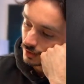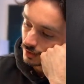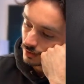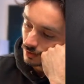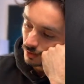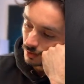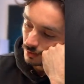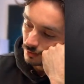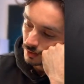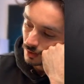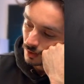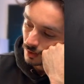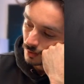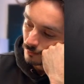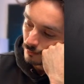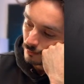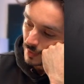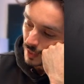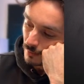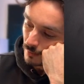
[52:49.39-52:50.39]
So
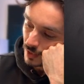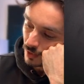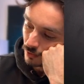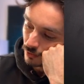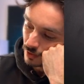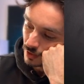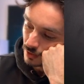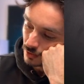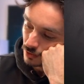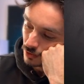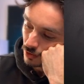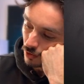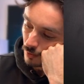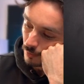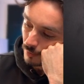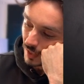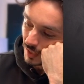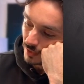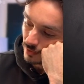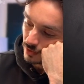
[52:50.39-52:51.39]
maybe on these
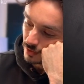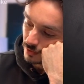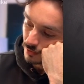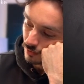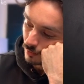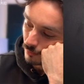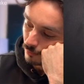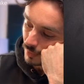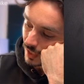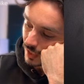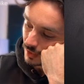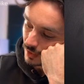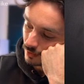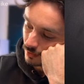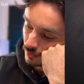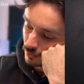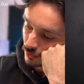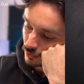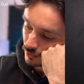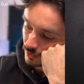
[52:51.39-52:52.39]
top edges of the back of
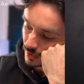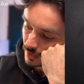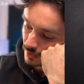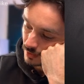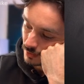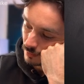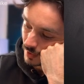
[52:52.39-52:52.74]
the trees,